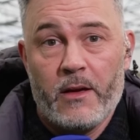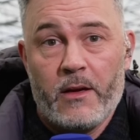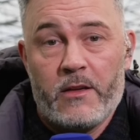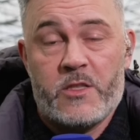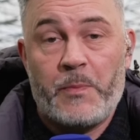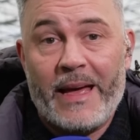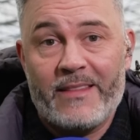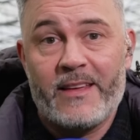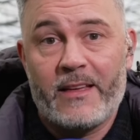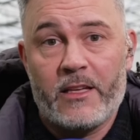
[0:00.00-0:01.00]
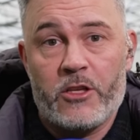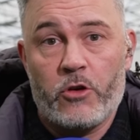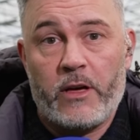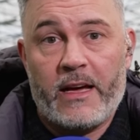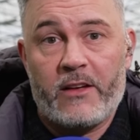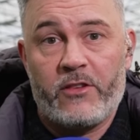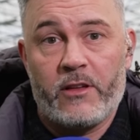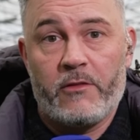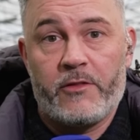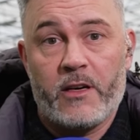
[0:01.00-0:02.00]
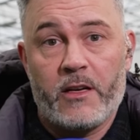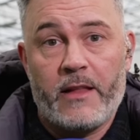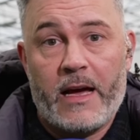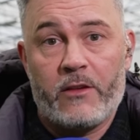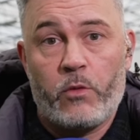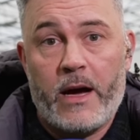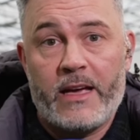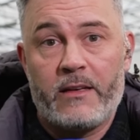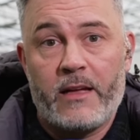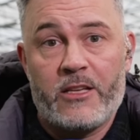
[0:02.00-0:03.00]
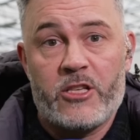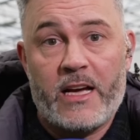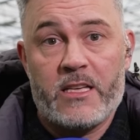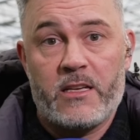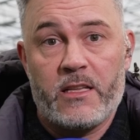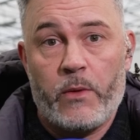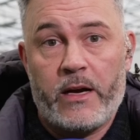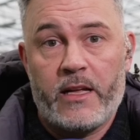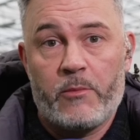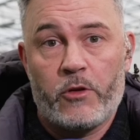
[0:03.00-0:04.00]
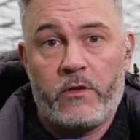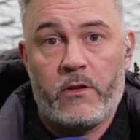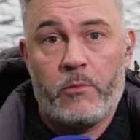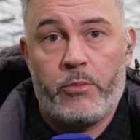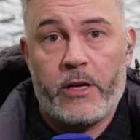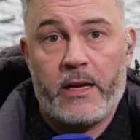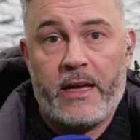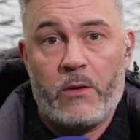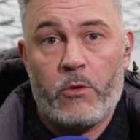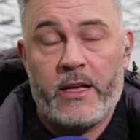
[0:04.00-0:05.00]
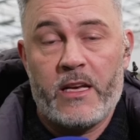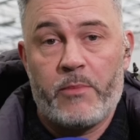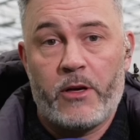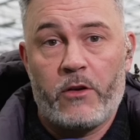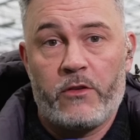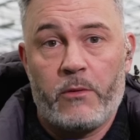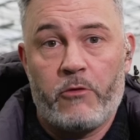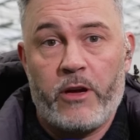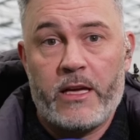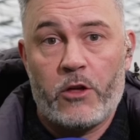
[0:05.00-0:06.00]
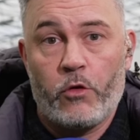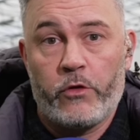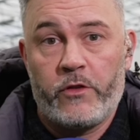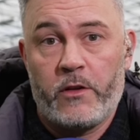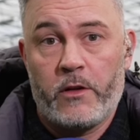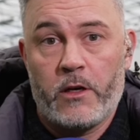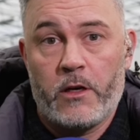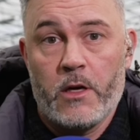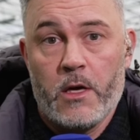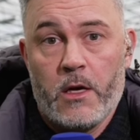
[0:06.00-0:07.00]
spending that Newcastle have done, and that is why in, in January they weren't able to bring anyone in because they were right close to their,